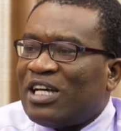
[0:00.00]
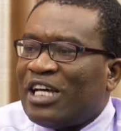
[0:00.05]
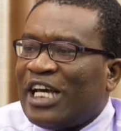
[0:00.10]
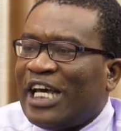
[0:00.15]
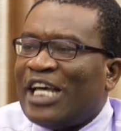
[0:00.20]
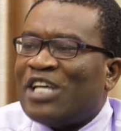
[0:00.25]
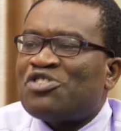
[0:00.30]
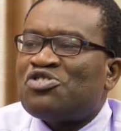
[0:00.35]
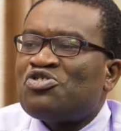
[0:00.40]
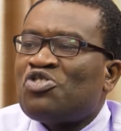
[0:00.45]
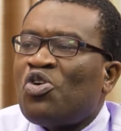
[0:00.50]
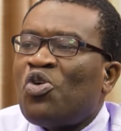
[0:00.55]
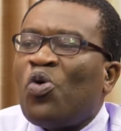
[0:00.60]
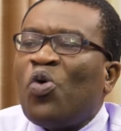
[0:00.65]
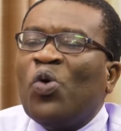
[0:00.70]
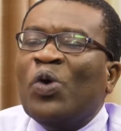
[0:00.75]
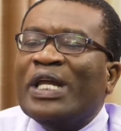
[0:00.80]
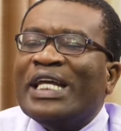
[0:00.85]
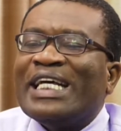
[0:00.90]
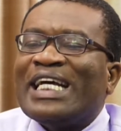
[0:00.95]
is not
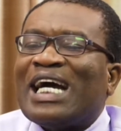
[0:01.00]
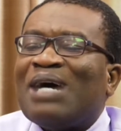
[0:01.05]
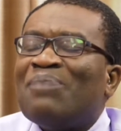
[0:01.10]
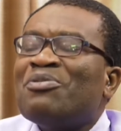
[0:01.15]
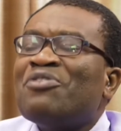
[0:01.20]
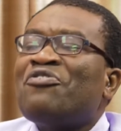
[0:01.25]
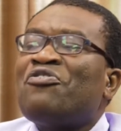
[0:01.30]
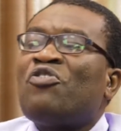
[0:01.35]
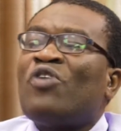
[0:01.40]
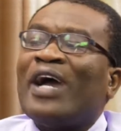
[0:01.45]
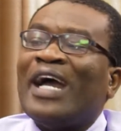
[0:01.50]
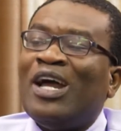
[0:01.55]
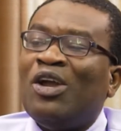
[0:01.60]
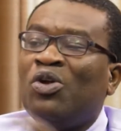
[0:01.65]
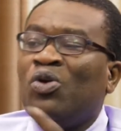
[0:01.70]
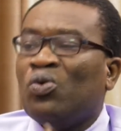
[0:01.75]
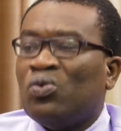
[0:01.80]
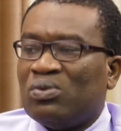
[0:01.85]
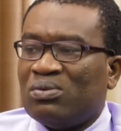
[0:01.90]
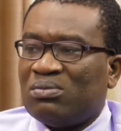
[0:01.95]
only coming for a
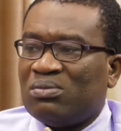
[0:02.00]
loan.